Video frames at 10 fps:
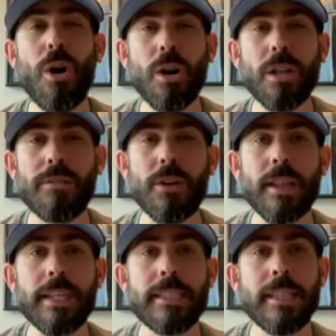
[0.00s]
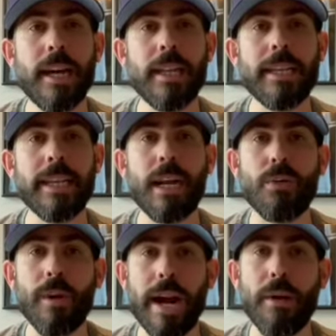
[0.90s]
all of our Laziali
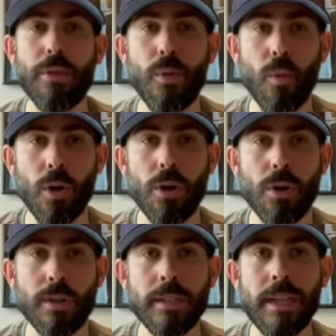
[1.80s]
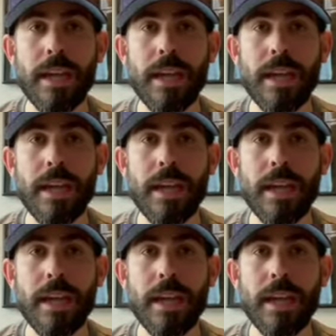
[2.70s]
around the world.